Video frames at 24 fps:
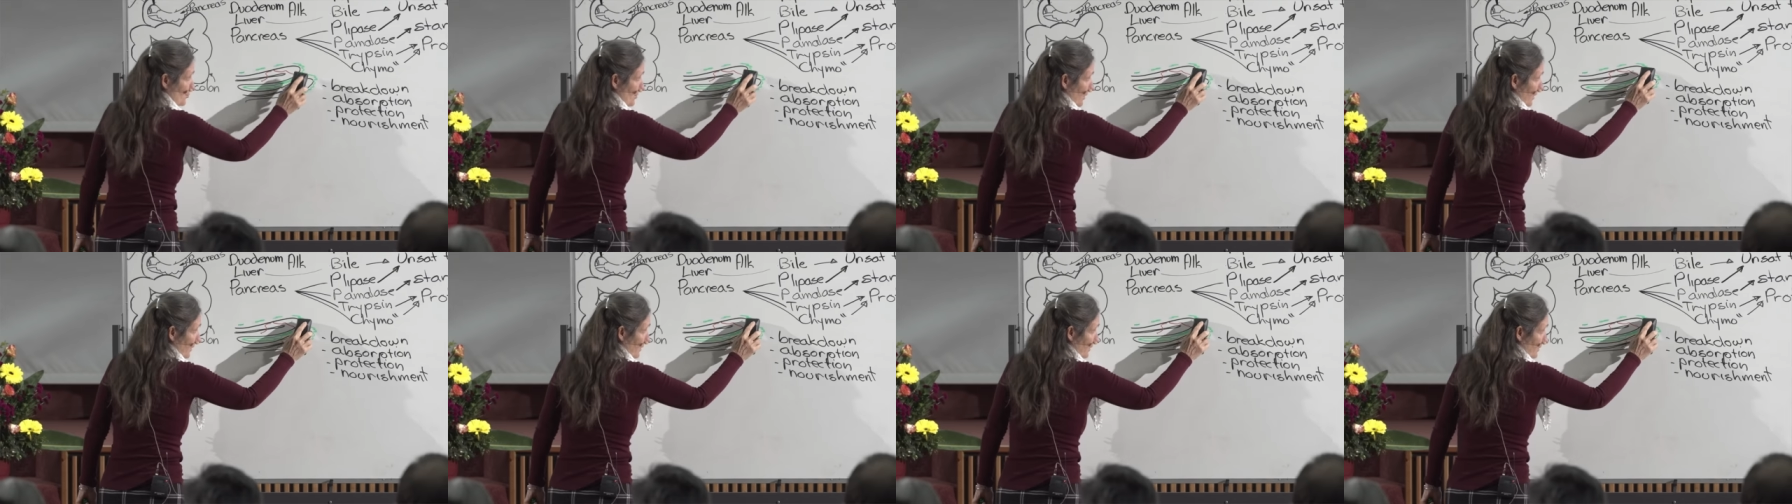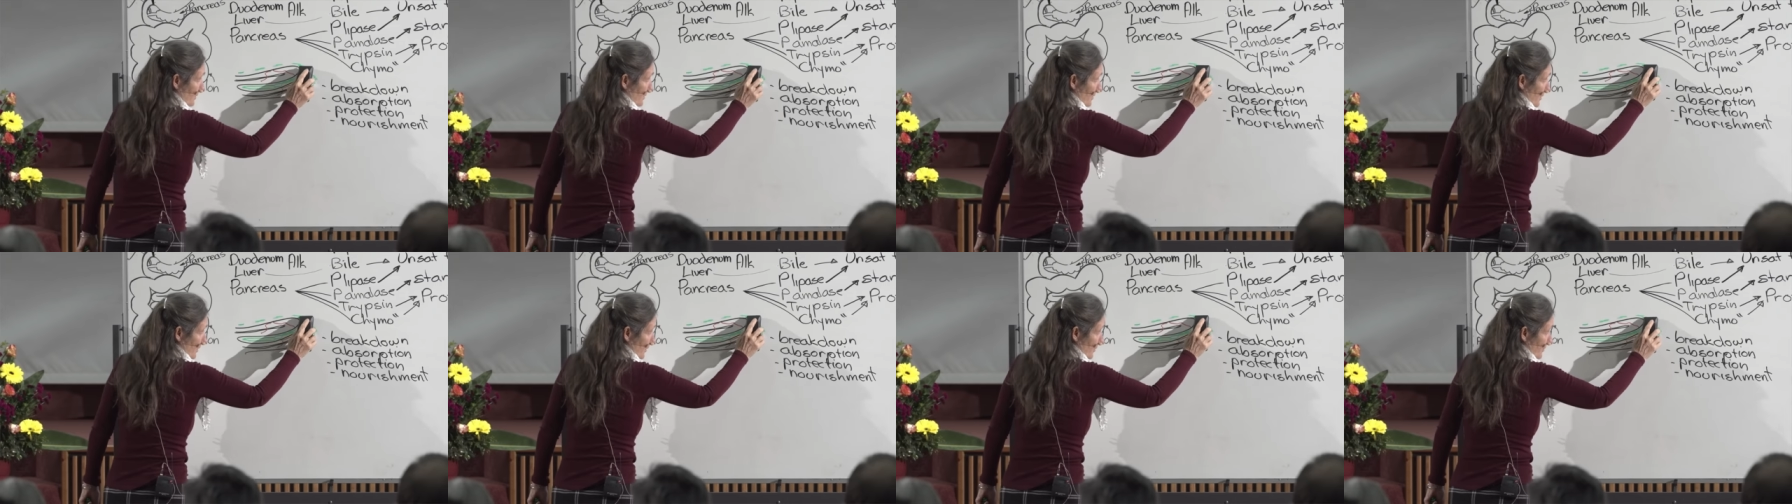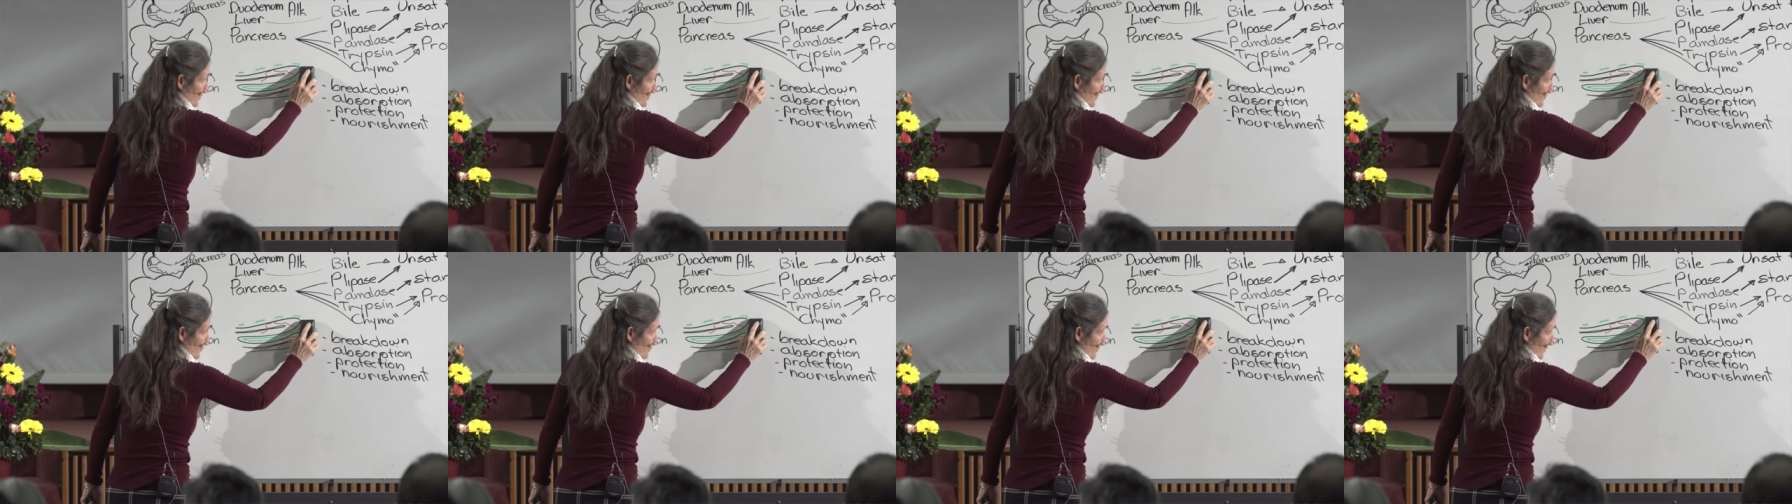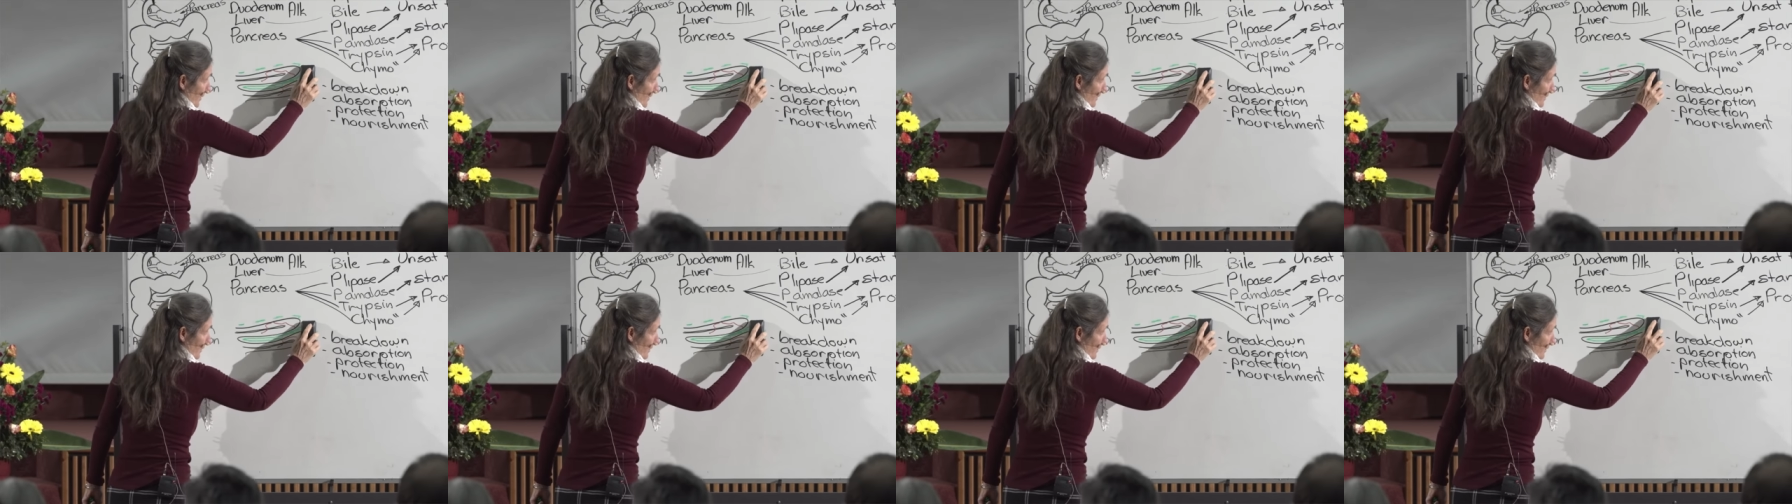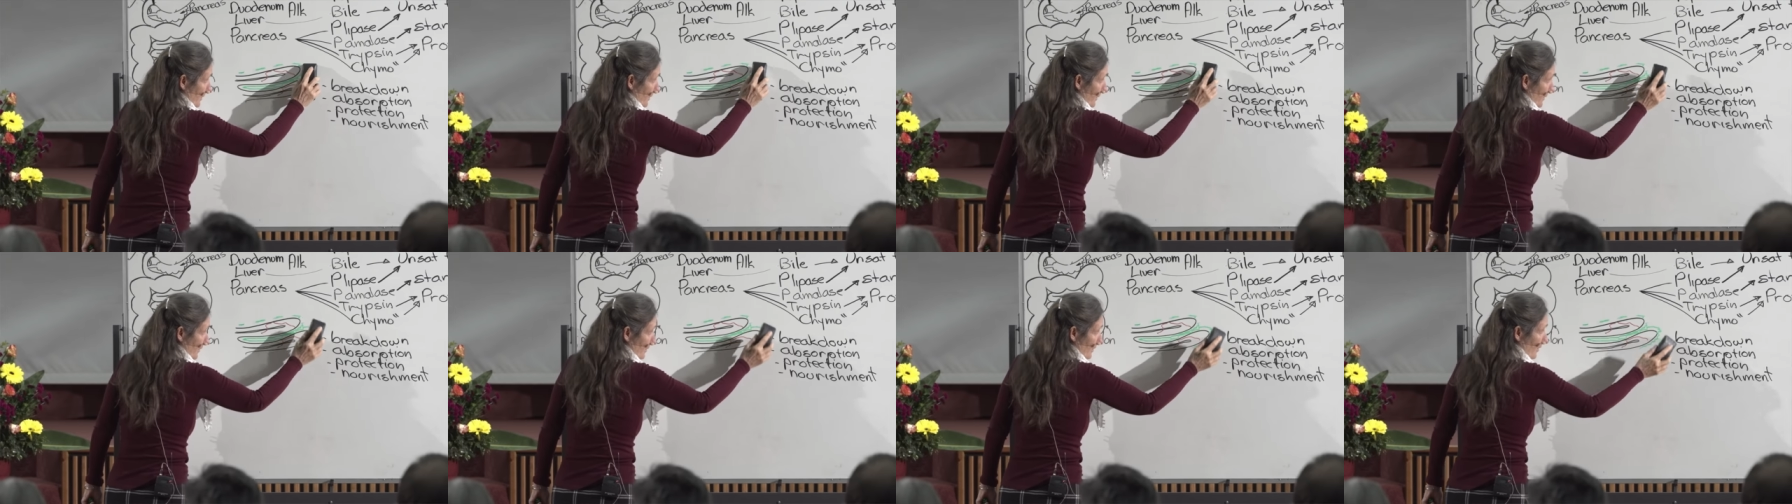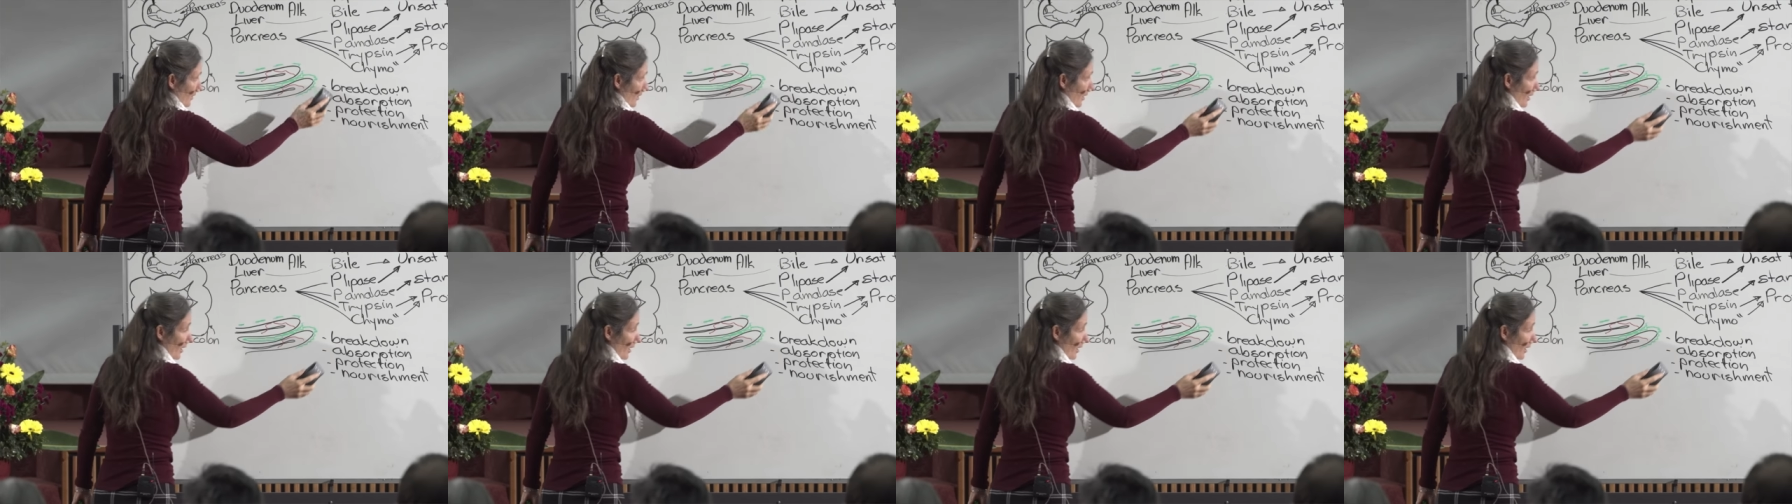Prednisones break it down.